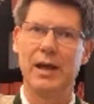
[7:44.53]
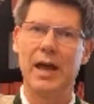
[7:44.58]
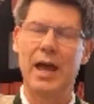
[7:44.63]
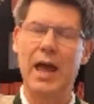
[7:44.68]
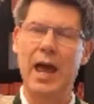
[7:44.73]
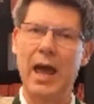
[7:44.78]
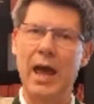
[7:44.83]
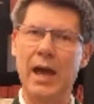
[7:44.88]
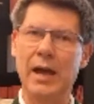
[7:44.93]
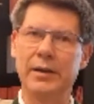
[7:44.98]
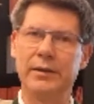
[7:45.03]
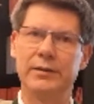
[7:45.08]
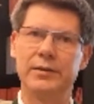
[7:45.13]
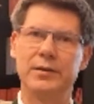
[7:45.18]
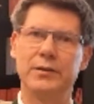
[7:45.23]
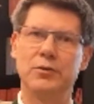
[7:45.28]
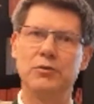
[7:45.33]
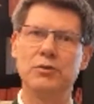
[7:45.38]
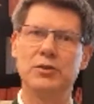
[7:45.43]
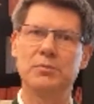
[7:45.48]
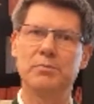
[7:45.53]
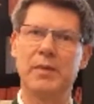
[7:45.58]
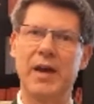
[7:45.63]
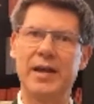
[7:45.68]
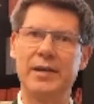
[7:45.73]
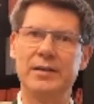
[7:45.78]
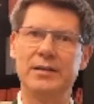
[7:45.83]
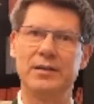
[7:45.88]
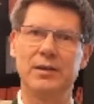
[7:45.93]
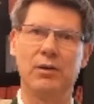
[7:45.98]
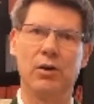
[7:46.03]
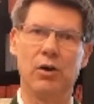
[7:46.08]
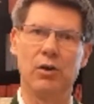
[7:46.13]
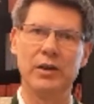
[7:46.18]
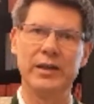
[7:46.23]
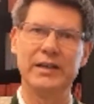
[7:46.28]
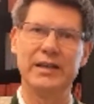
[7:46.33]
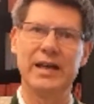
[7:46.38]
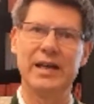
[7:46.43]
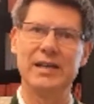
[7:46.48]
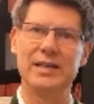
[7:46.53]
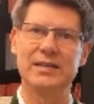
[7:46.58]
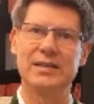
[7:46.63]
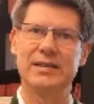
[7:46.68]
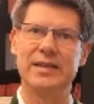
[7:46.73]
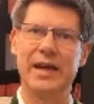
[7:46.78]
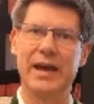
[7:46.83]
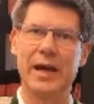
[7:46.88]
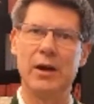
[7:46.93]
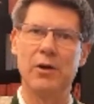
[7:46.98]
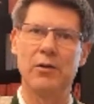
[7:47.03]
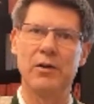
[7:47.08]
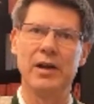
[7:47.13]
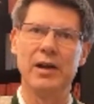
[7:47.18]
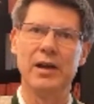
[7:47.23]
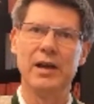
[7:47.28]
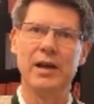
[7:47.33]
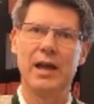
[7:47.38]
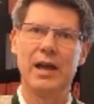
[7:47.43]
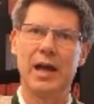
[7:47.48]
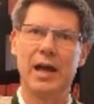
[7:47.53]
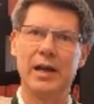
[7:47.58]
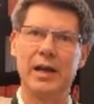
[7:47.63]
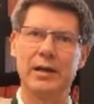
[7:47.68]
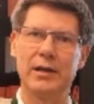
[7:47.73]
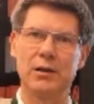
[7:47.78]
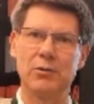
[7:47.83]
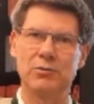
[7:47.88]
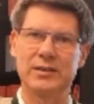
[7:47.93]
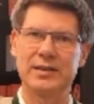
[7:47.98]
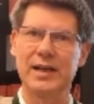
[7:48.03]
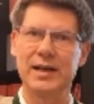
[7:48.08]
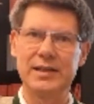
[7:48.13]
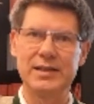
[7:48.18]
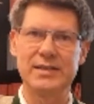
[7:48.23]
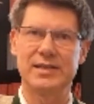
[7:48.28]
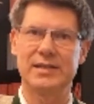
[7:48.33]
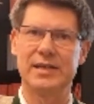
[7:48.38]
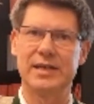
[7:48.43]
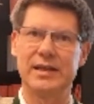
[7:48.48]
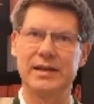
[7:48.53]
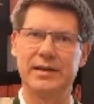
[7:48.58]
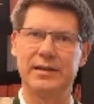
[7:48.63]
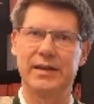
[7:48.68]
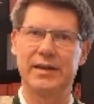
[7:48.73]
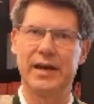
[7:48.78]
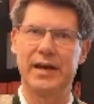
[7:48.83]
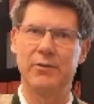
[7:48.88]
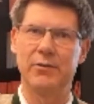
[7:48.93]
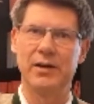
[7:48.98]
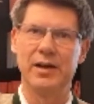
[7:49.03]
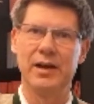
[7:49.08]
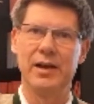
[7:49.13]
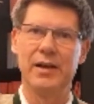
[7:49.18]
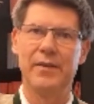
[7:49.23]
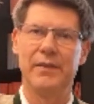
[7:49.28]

and to spend the holidays there and go sightseeing there,